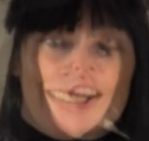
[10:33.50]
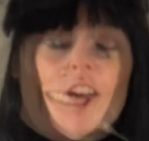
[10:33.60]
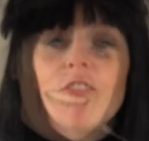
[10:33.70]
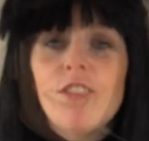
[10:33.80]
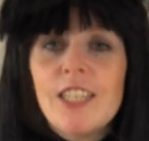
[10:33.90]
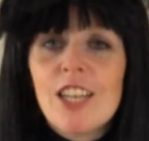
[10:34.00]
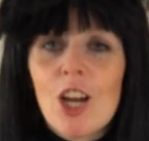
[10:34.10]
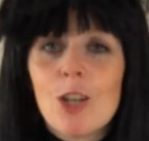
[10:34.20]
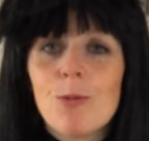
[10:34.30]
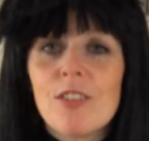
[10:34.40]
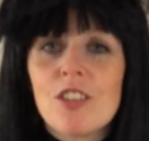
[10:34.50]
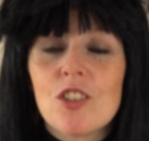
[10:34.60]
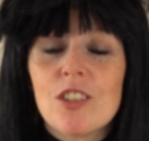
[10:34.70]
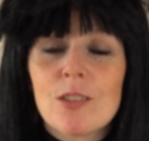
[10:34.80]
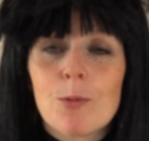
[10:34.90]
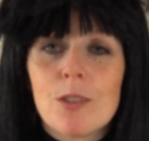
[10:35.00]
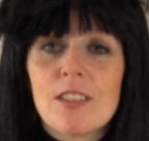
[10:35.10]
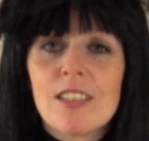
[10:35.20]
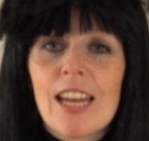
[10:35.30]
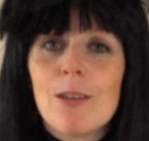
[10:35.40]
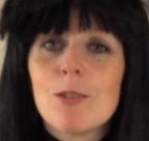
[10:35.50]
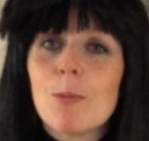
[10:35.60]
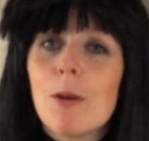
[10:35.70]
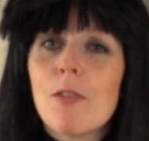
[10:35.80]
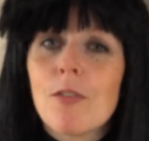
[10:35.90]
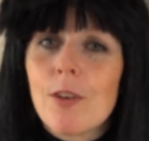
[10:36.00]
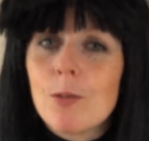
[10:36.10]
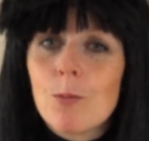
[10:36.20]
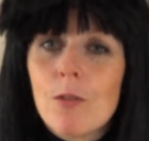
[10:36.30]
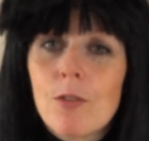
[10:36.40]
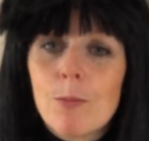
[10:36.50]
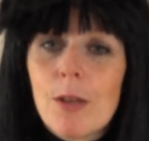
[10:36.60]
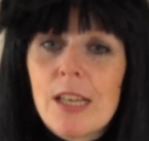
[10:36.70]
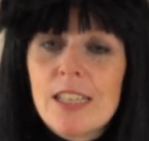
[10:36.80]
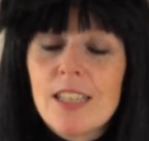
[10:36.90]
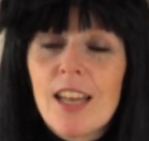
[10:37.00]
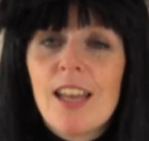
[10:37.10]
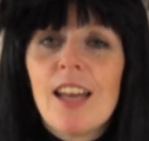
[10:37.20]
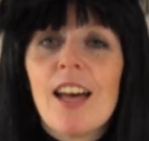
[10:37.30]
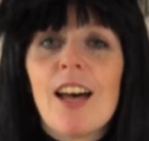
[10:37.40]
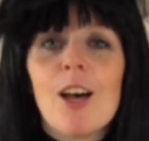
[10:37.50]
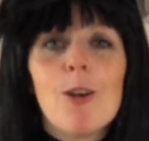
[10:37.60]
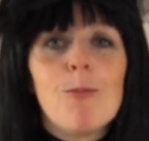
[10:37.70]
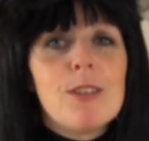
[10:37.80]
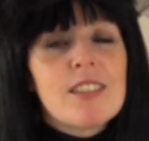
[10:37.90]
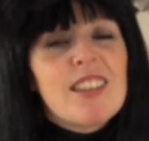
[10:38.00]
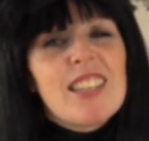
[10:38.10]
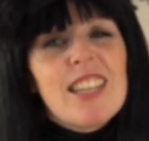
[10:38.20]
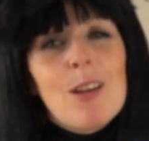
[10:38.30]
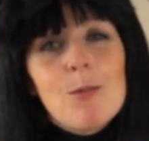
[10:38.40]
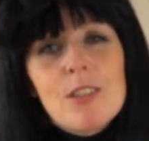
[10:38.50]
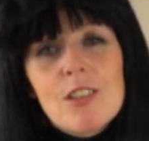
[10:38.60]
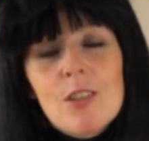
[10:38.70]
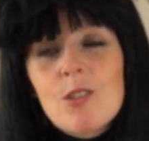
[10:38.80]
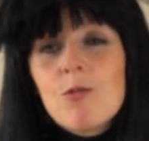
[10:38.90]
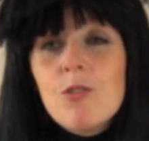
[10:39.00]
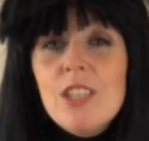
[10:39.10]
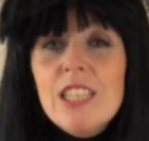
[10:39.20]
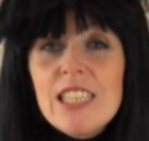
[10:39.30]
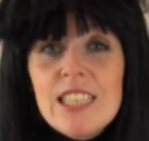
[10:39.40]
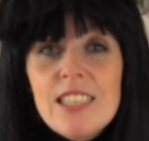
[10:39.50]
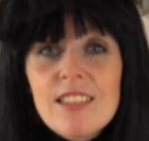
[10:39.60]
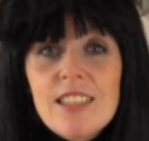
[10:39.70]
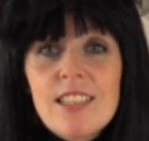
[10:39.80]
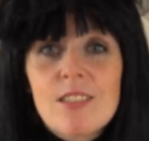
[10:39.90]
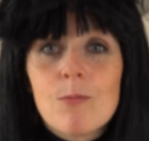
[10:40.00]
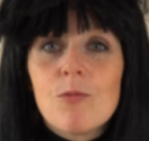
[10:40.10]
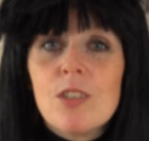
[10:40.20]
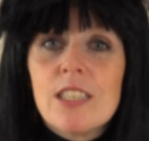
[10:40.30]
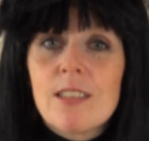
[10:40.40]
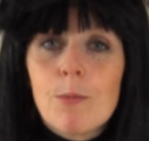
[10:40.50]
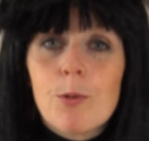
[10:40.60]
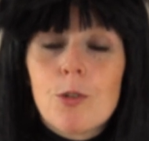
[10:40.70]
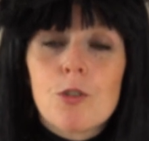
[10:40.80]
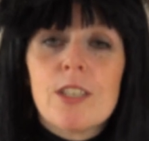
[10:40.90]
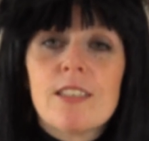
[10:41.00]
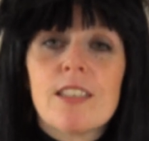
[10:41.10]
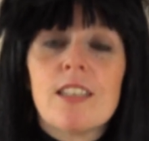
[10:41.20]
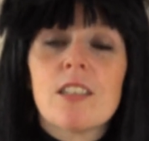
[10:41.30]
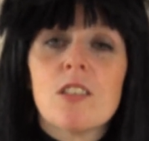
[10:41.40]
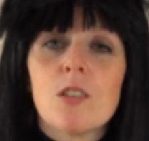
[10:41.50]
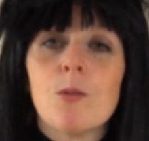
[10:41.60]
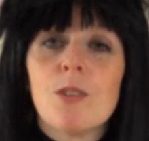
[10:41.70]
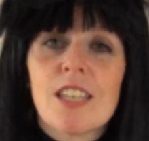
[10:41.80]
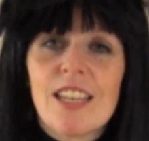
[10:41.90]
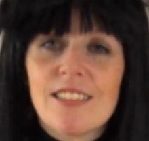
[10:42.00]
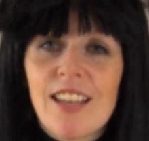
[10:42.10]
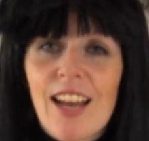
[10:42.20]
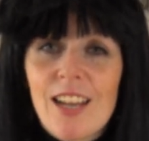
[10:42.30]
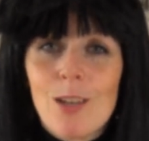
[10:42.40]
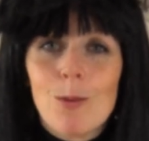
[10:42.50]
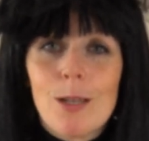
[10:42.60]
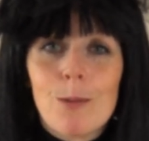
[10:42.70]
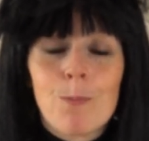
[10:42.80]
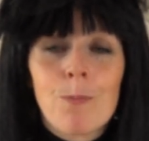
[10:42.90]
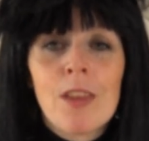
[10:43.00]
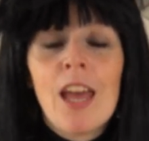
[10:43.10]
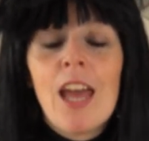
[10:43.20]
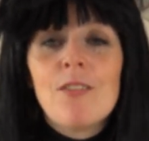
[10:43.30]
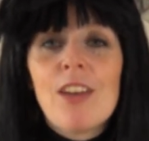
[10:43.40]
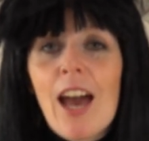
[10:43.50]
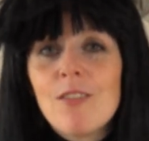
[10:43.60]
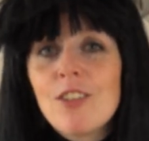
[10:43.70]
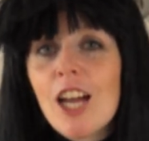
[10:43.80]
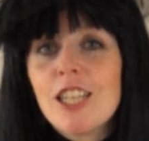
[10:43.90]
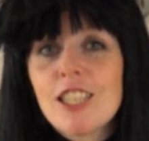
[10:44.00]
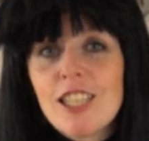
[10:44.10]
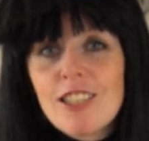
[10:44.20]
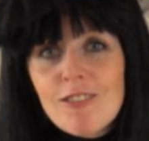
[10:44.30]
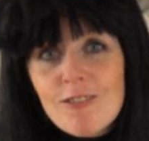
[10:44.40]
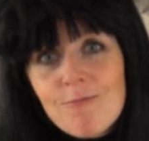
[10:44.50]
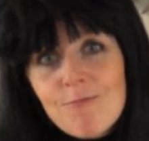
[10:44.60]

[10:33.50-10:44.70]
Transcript: I really hope you've enjoyed this one today. It was a bit of a fun one for me. It's something that I want to do. It's really easy, some really simple treats that you can do with your kids at Halloween. If you have liked it,